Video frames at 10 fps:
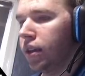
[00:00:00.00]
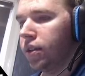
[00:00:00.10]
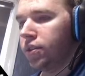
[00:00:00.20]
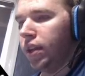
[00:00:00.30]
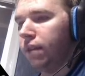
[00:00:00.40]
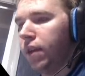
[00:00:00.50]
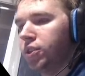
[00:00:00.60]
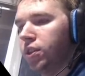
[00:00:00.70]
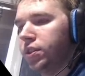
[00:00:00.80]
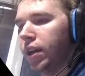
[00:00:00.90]
So yeah,
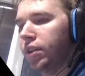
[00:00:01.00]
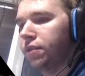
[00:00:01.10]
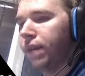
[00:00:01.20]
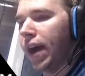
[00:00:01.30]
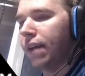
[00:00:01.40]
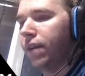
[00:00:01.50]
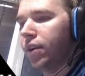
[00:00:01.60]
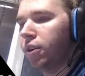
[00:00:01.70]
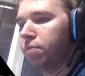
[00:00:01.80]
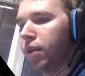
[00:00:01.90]
Vision says
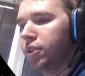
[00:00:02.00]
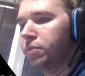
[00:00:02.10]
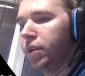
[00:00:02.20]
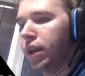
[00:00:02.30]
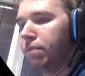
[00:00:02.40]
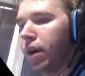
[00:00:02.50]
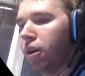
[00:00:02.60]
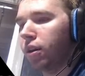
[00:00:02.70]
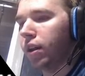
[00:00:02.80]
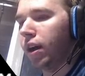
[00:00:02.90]
500 plus million
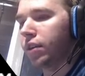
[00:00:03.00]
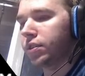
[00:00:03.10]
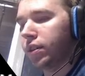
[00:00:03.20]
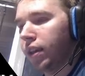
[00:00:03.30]
power lost.